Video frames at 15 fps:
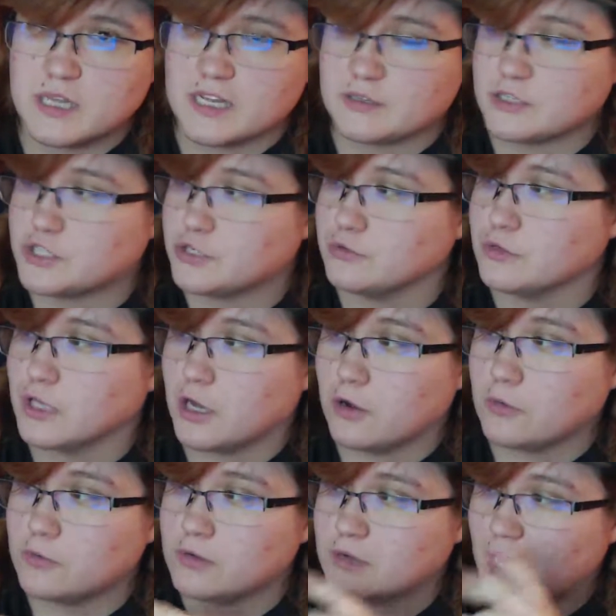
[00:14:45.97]
it's too
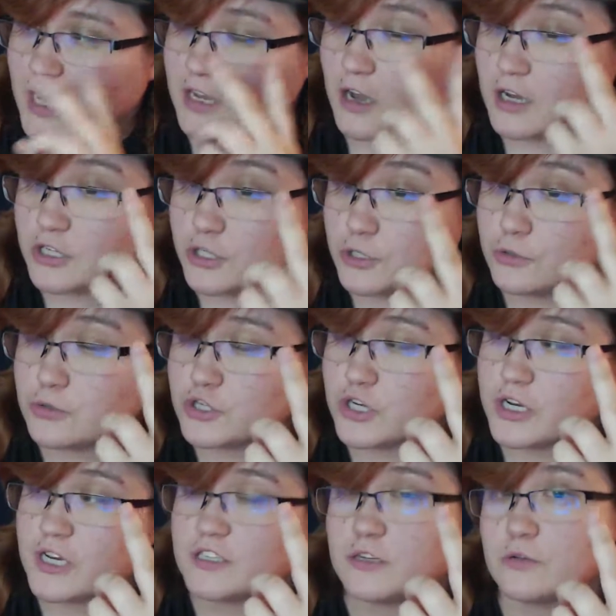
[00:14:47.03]
low. I caught two
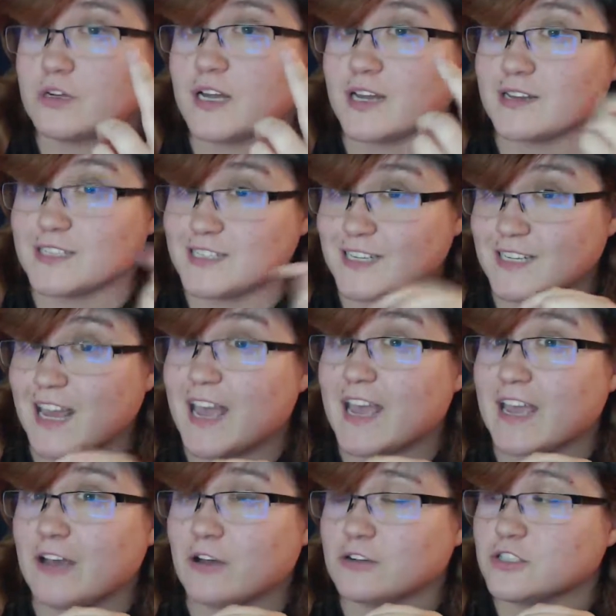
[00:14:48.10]
shiny Totodiles today